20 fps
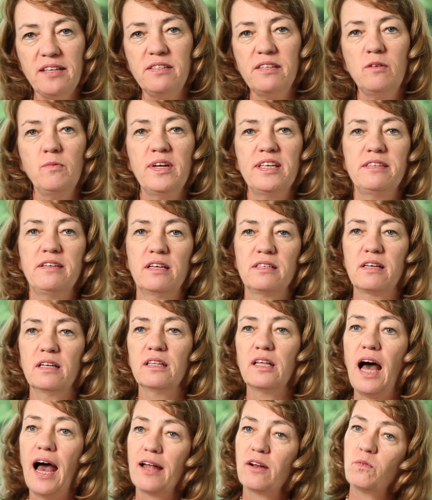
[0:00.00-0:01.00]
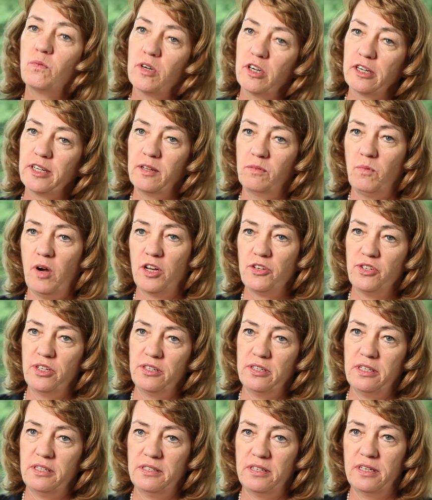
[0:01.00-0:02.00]
NCWIT does a lot of work in
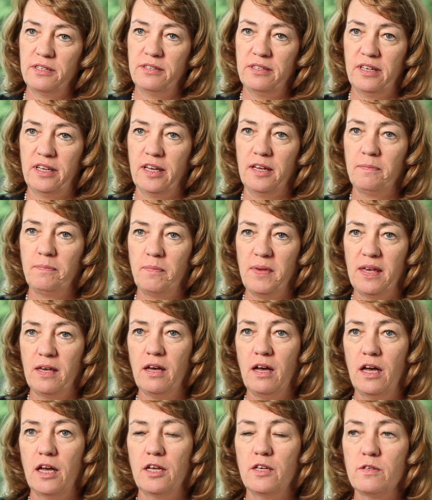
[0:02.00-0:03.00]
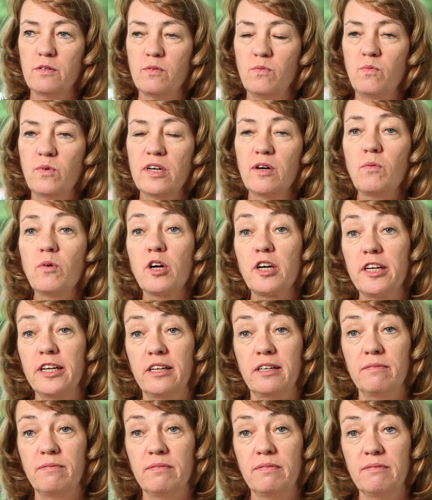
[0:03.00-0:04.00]
Washington, D.C. because we're
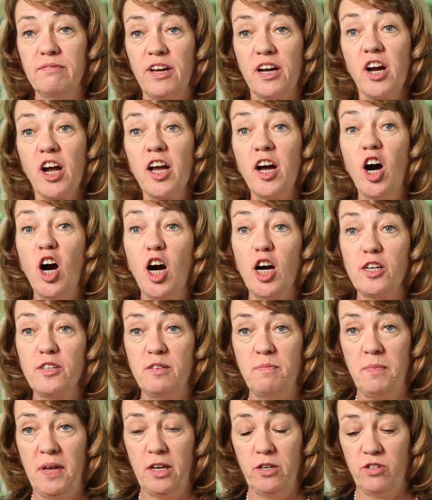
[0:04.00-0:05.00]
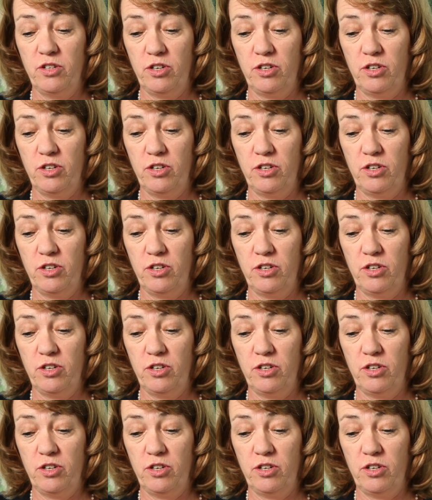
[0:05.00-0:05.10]
working very hard to make